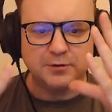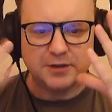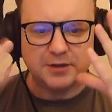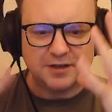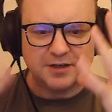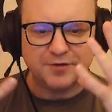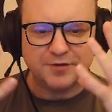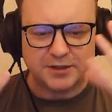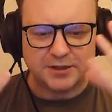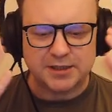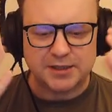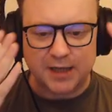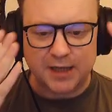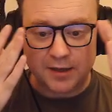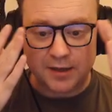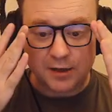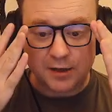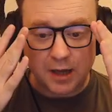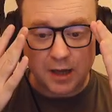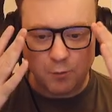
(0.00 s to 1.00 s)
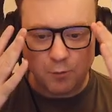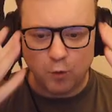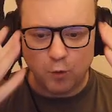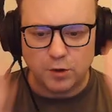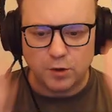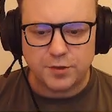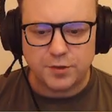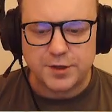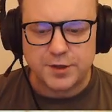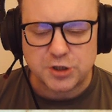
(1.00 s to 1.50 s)
living together. And
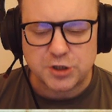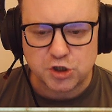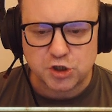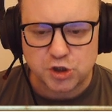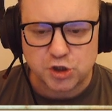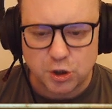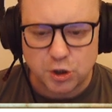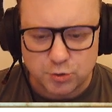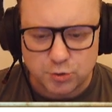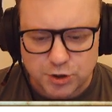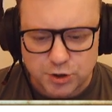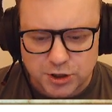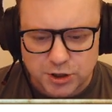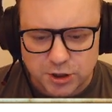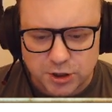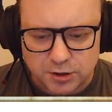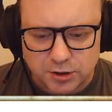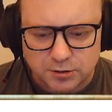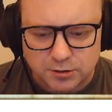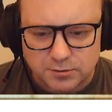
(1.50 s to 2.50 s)
what this shows here